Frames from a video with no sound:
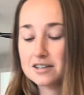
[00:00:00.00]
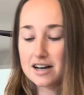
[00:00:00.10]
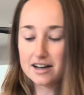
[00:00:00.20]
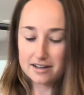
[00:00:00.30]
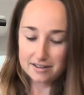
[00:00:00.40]

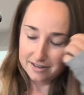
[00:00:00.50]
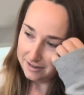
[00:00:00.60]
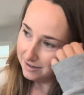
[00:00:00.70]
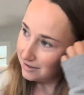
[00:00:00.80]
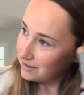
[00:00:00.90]
guy.
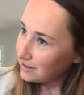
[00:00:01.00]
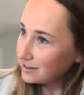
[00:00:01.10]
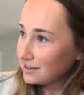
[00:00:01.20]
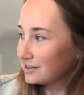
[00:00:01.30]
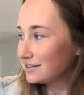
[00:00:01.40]

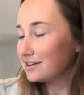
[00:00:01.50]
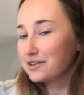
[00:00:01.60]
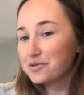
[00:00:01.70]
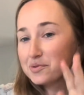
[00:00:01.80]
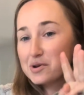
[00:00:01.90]

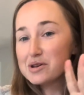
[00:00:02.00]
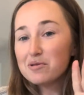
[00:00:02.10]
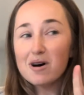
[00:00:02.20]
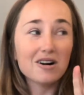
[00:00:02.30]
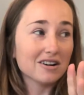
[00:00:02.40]
3
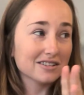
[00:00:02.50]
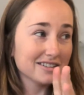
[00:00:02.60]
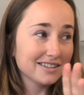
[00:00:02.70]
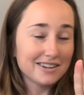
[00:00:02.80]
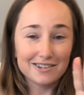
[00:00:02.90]

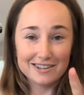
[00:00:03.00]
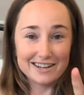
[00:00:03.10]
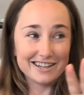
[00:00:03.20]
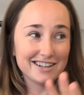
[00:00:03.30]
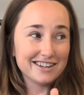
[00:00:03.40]
walks
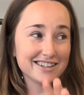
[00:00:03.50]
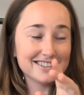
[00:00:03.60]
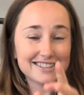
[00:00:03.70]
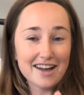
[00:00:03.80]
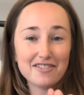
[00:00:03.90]
already. It
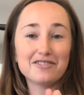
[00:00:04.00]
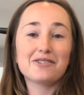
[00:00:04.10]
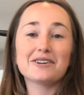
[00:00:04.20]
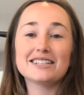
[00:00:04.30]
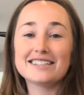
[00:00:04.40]
is
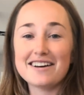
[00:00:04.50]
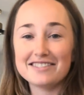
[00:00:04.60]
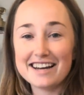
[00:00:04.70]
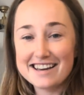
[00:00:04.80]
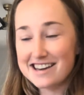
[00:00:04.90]

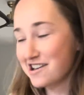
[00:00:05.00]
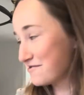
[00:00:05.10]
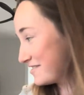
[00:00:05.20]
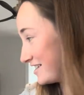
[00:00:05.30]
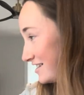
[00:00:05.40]
7:47
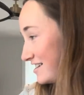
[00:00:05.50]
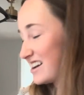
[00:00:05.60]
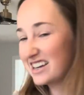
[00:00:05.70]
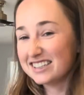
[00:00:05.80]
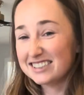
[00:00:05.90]
a.m.
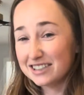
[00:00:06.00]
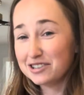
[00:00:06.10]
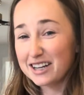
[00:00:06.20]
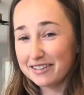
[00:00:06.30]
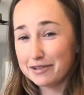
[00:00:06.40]
and he's
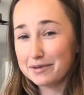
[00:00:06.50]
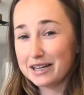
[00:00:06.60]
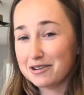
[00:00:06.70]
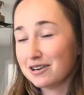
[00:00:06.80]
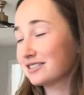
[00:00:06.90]
still giving
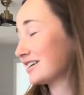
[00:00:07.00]
me a hard